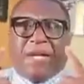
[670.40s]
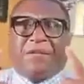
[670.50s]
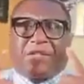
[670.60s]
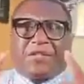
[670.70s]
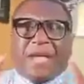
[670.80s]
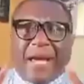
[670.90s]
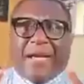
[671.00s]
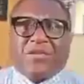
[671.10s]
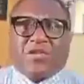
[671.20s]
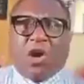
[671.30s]
that
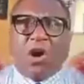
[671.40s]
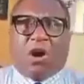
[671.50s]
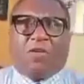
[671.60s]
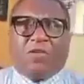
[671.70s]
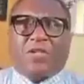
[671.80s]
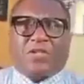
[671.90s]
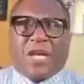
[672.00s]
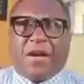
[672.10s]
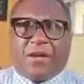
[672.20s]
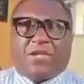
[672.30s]
stands on this
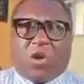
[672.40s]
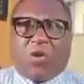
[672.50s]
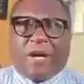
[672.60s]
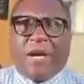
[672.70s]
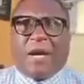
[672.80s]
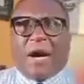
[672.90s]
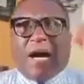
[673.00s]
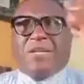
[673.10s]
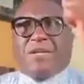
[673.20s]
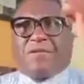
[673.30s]
territory
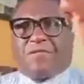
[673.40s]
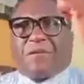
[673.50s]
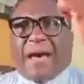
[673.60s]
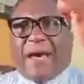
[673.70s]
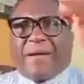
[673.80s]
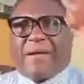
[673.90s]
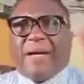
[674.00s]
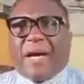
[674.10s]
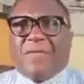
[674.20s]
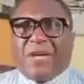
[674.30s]
under the flag
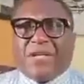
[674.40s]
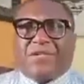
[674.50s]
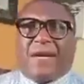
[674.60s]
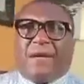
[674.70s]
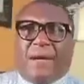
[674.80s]
and they say,